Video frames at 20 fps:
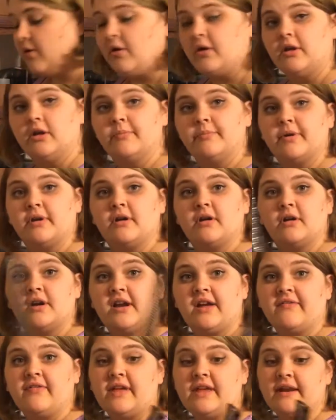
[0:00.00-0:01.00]
oil and butter
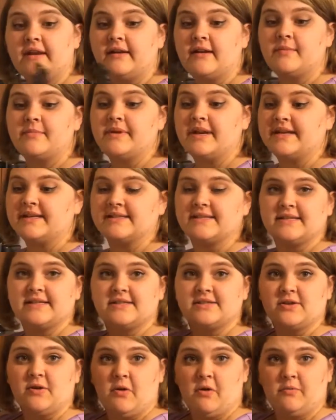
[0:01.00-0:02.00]
have heated up nicely,
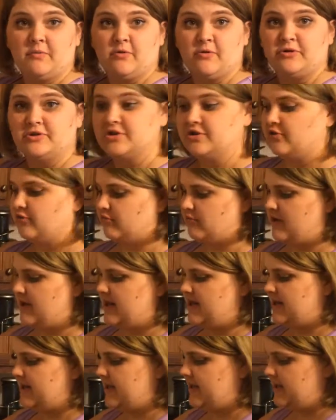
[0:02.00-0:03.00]
so I'm going to grate
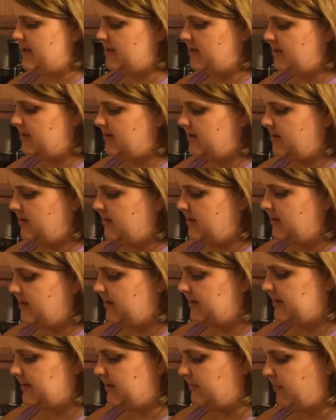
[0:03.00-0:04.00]
in
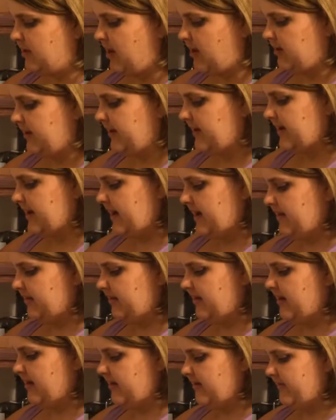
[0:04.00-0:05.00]
some garlic. I
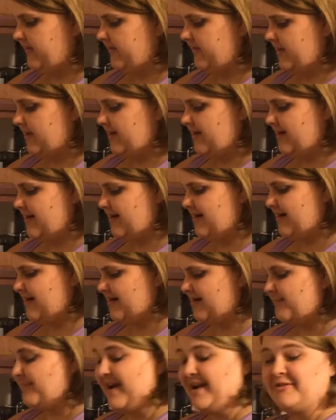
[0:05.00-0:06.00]
love
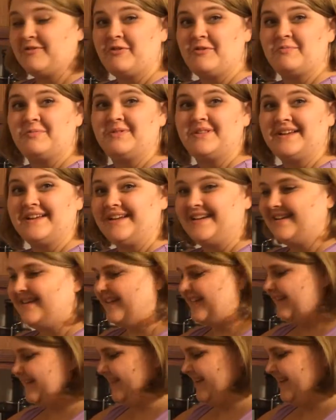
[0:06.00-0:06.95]
our microplane.